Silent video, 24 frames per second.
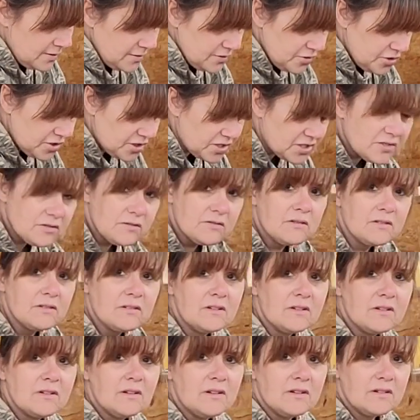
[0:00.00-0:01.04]
just,
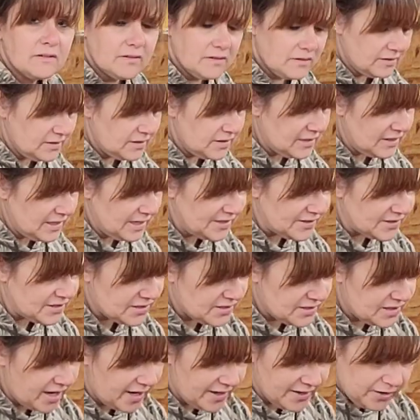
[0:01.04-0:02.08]
it's
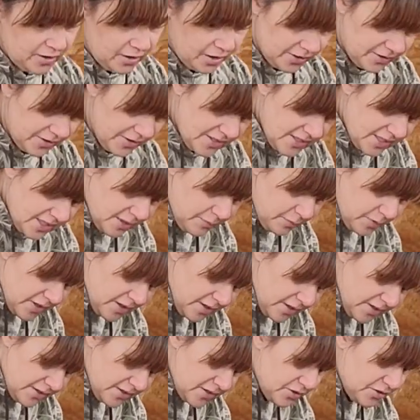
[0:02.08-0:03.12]
kind of hard to see
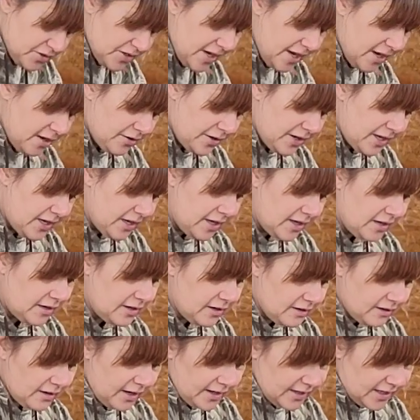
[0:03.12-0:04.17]
because you're down in
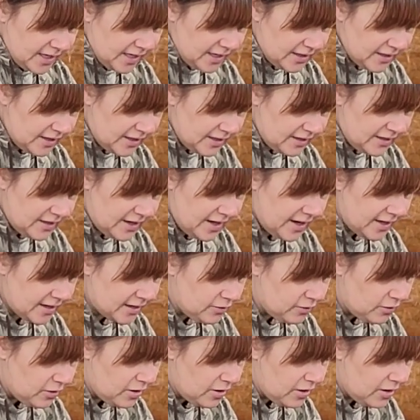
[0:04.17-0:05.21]
and I can't get an
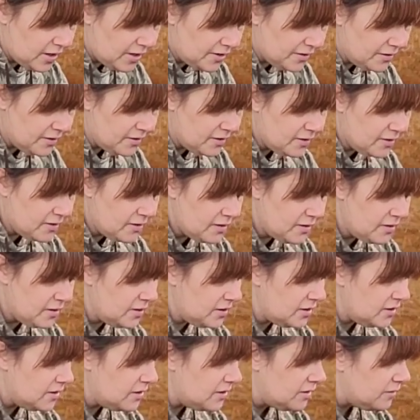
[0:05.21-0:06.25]
angle on
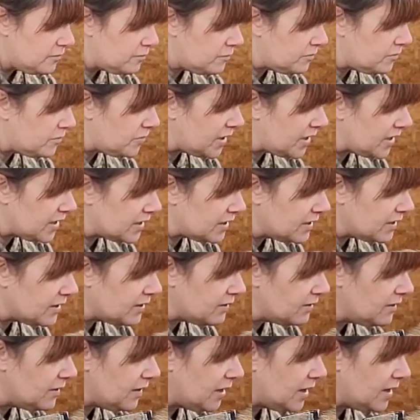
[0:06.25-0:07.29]
my
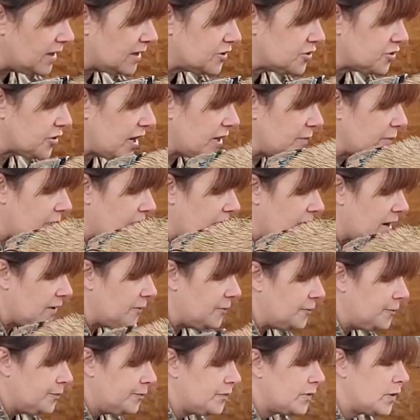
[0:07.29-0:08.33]
tripod.
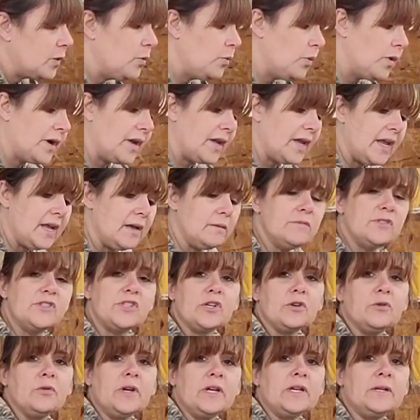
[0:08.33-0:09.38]
What I am
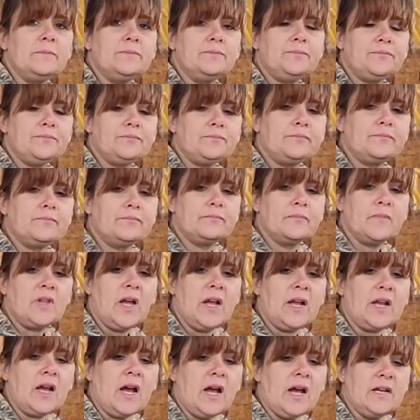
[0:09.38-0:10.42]
doing,
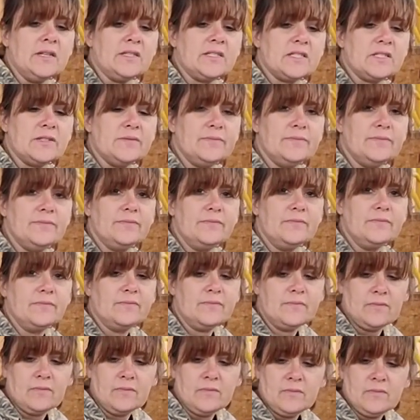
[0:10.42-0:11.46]
hi guys,
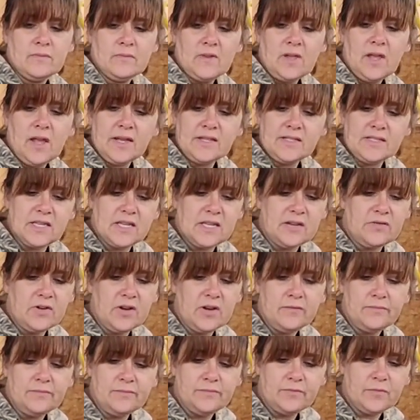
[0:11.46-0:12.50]
hi
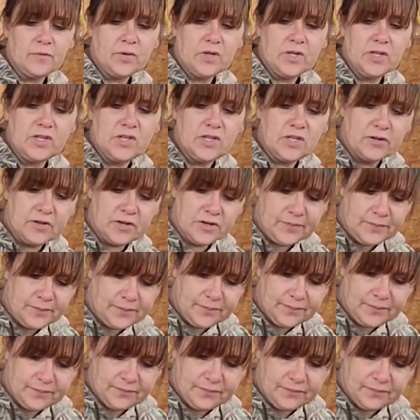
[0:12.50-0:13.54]
Ziva, what are you doing?
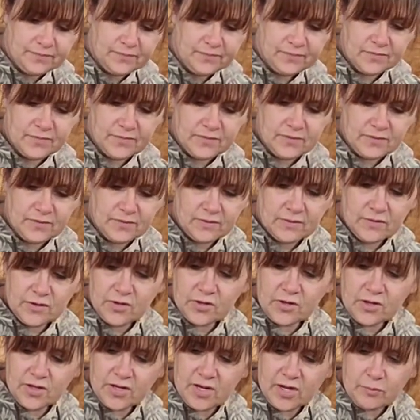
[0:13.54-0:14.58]
You
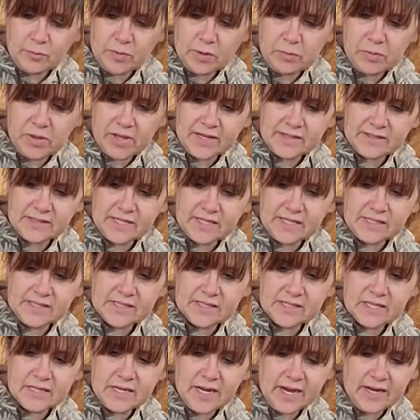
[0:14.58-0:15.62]
gonna help me plant seeds
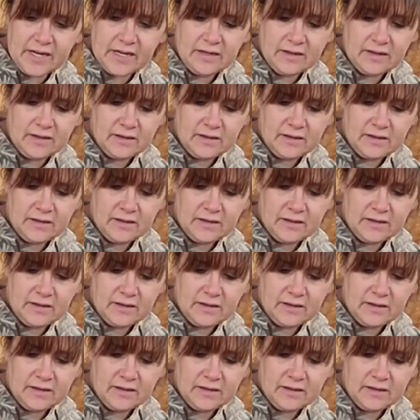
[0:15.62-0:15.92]
today?